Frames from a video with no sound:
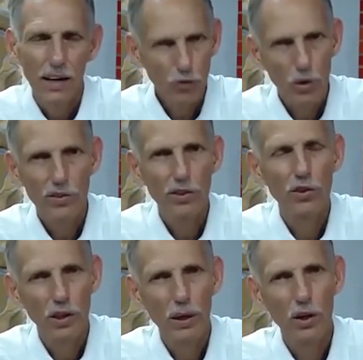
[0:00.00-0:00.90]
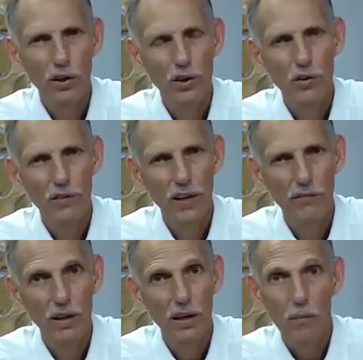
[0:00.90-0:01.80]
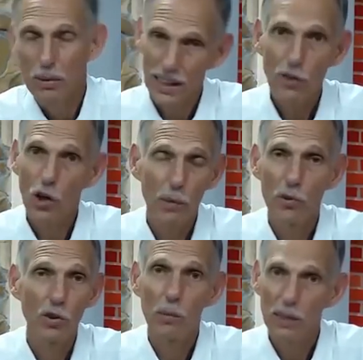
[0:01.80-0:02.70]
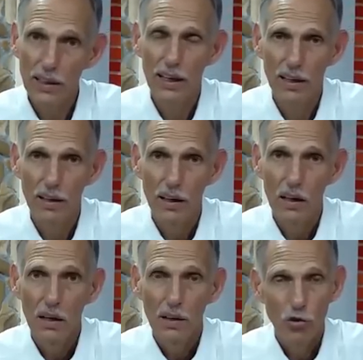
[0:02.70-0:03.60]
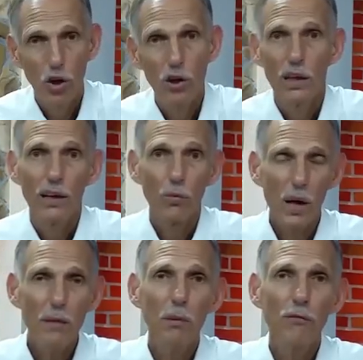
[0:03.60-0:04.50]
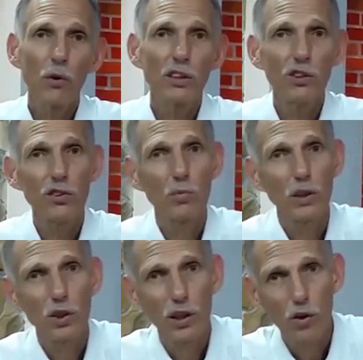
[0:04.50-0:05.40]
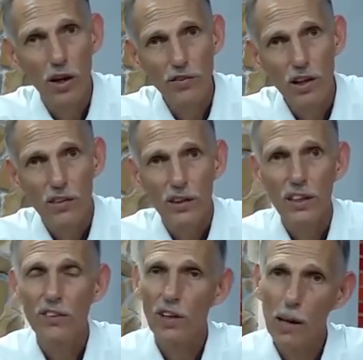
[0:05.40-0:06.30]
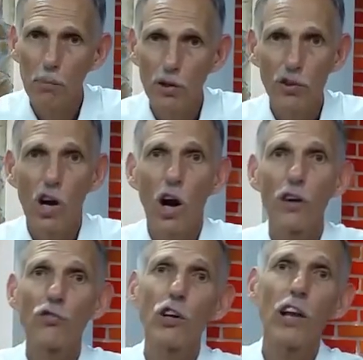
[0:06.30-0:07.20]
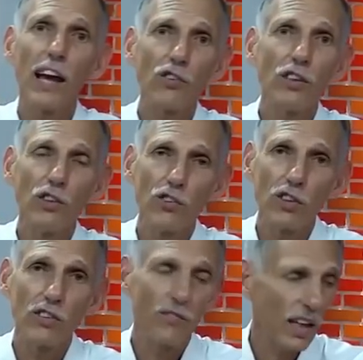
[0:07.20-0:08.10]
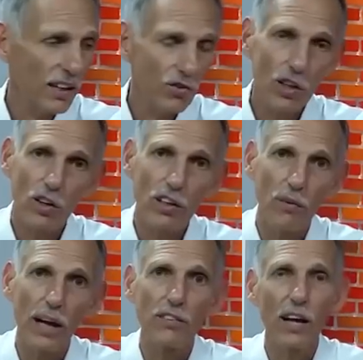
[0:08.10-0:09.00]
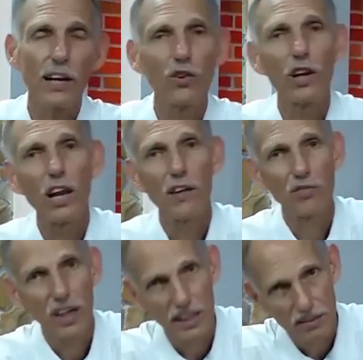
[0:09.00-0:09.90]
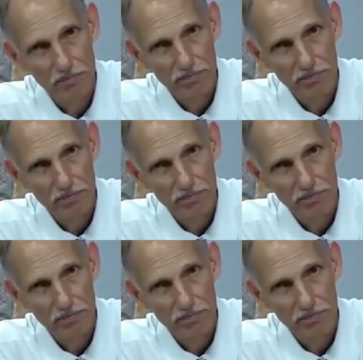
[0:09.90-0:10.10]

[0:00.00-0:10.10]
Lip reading: Of course, he's going to reign on the throne of David. But they thought it was going to be then. So right before Jesus went to the cross, the disciples are still asking Jesus if they can sit on the right side or on the left side.